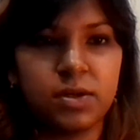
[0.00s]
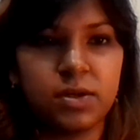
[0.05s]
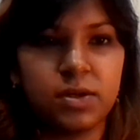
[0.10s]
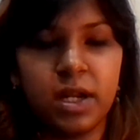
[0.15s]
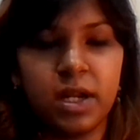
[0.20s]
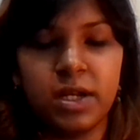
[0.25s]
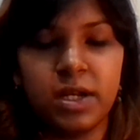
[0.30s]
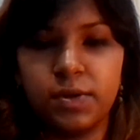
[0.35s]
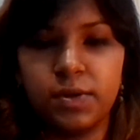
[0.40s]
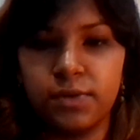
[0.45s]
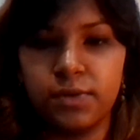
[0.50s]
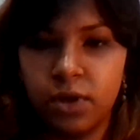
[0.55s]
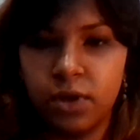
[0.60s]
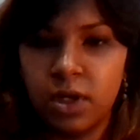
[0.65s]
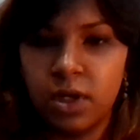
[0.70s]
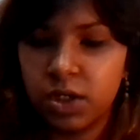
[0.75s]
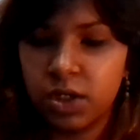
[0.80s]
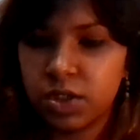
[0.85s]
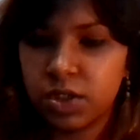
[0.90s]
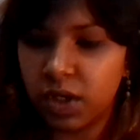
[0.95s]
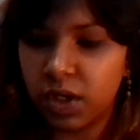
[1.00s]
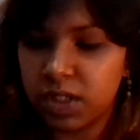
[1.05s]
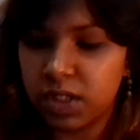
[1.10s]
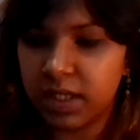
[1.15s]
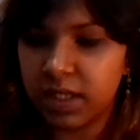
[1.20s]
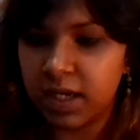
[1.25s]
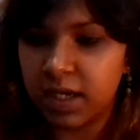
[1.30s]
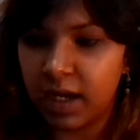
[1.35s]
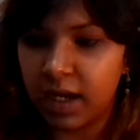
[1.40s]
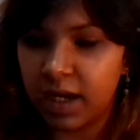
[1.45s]
or I do
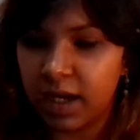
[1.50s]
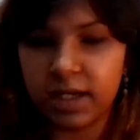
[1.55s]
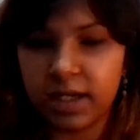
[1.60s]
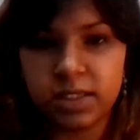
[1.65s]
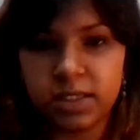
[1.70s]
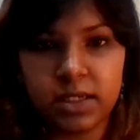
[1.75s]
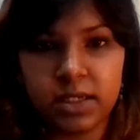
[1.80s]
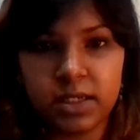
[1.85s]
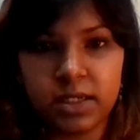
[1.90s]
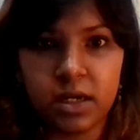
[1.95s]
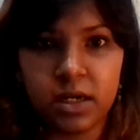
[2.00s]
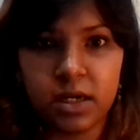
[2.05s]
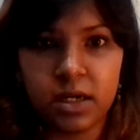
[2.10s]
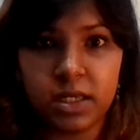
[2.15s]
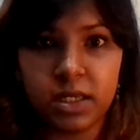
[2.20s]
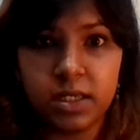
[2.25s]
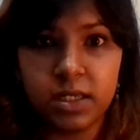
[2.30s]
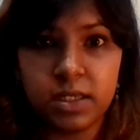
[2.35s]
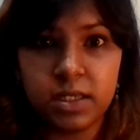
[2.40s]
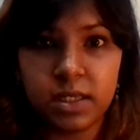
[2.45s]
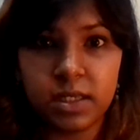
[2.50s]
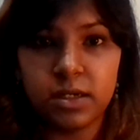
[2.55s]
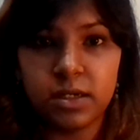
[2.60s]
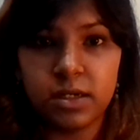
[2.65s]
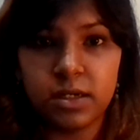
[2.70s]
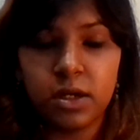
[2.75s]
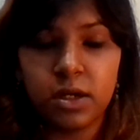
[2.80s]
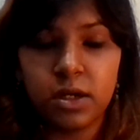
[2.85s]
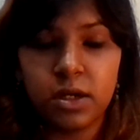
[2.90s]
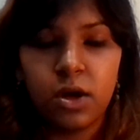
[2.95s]
shots that I consider are
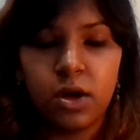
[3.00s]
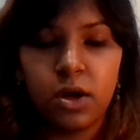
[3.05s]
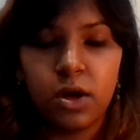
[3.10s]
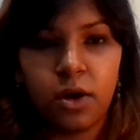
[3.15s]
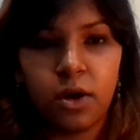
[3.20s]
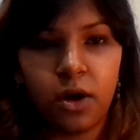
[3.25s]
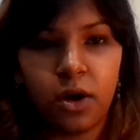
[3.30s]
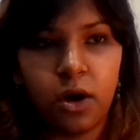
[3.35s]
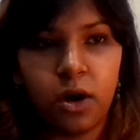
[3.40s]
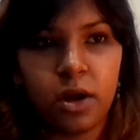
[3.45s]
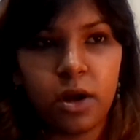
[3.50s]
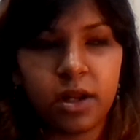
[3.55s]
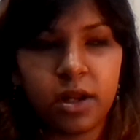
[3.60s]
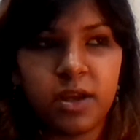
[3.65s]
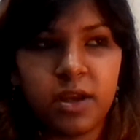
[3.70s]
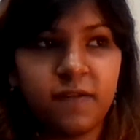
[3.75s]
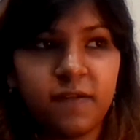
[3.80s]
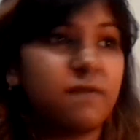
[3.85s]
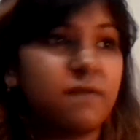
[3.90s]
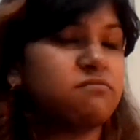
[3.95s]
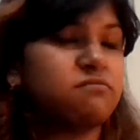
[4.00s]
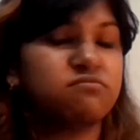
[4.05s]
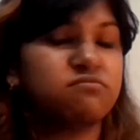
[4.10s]
easier. Or if